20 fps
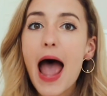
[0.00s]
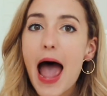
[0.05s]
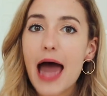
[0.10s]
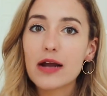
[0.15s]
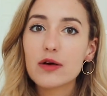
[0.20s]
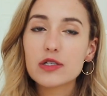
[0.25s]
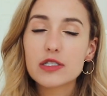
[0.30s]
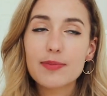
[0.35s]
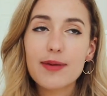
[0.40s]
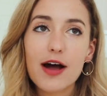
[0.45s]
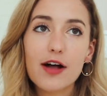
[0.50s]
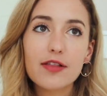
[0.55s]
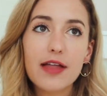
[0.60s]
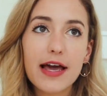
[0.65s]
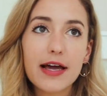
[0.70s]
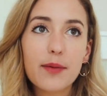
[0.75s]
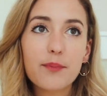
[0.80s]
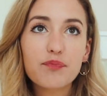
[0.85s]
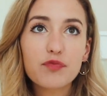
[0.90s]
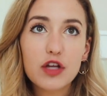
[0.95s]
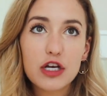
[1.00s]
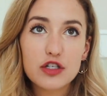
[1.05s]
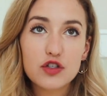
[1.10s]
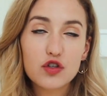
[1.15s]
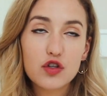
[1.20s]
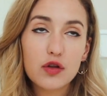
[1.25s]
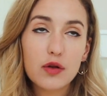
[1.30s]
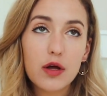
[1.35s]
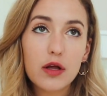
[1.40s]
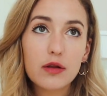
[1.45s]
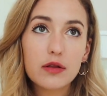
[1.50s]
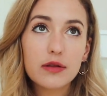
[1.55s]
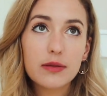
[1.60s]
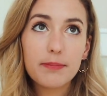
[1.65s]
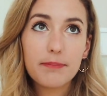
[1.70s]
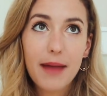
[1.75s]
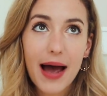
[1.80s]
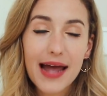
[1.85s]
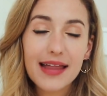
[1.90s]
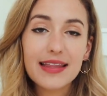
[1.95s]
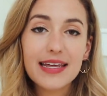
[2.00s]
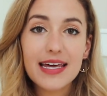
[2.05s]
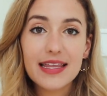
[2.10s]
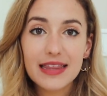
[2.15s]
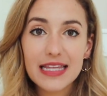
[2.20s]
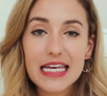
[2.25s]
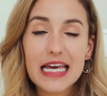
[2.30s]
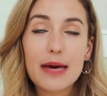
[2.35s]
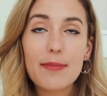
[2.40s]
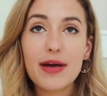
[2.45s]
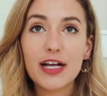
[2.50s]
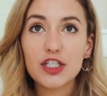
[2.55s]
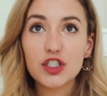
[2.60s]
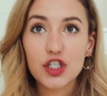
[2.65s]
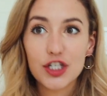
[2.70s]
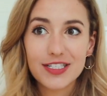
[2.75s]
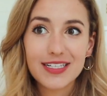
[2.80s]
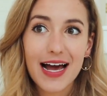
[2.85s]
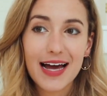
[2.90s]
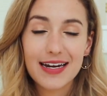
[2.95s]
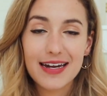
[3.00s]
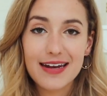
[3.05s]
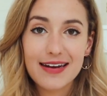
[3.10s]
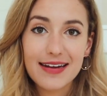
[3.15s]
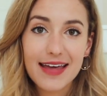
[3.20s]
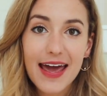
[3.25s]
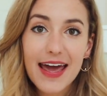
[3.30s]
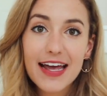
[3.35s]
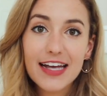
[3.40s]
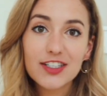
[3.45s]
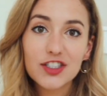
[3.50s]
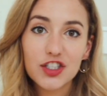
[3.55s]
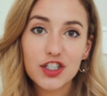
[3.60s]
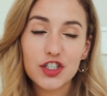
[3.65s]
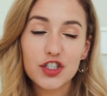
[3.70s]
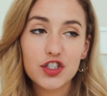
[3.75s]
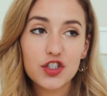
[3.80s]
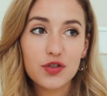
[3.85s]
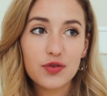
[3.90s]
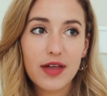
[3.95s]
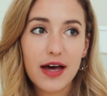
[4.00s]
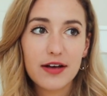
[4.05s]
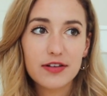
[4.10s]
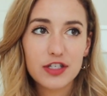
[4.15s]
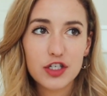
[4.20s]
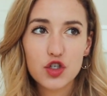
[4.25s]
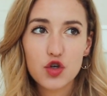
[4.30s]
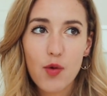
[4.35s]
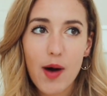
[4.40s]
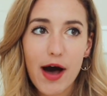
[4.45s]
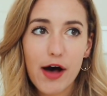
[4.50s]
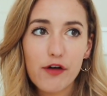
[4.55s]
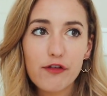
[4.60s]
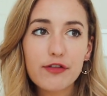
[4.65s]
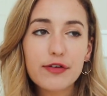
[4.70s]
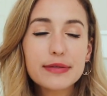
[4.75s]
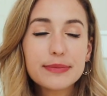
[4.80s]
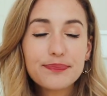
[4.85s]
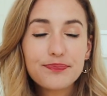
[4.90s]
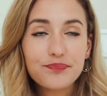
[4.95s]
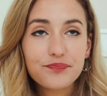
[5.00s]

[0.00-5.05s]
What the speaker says: And it was about like, because Miley and Liam had just gotten engaged in 2012,